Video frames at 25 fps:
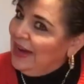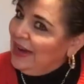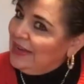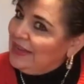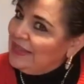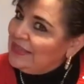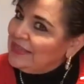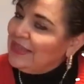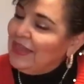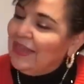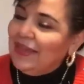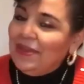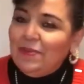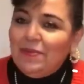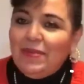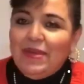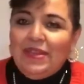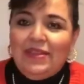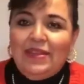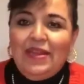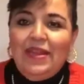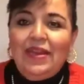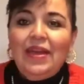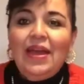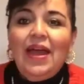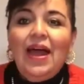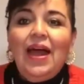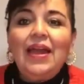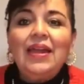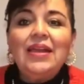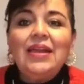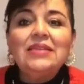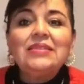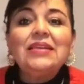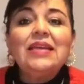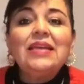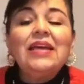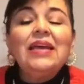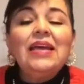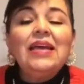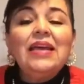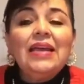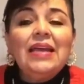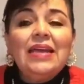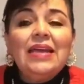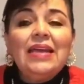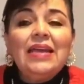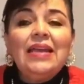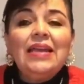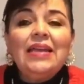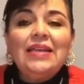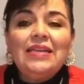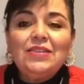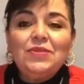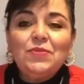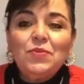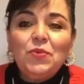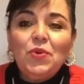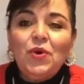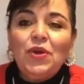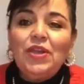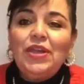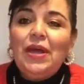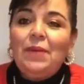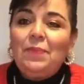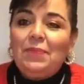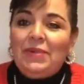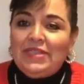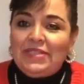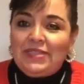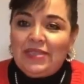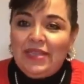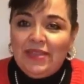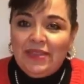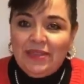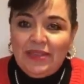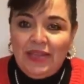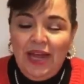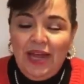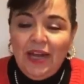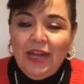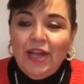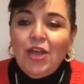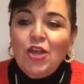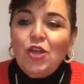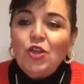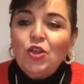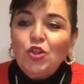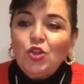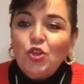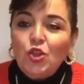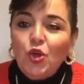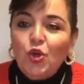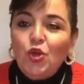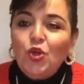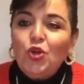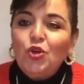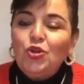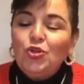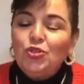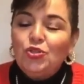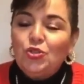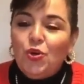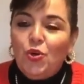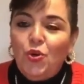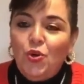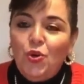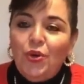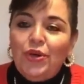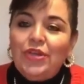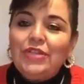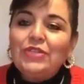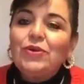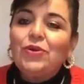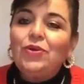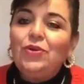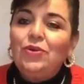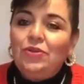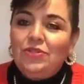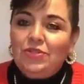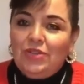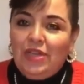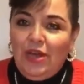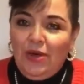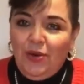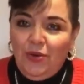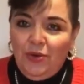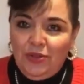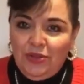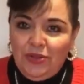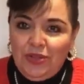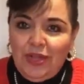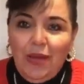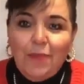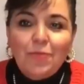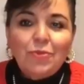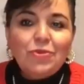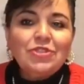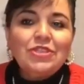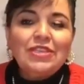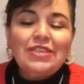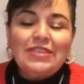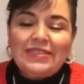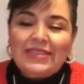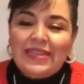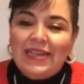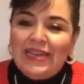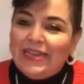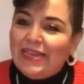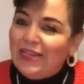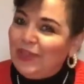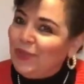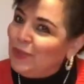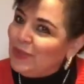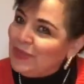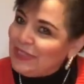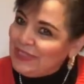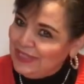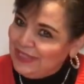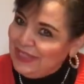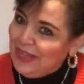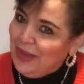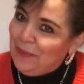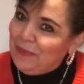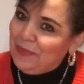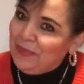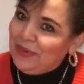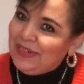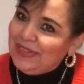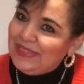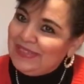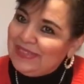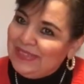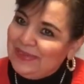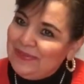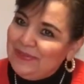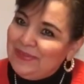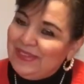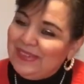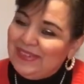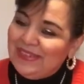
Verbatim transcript: over this mesh you are going to make another stitch. So you are going to fill these squares and you are going to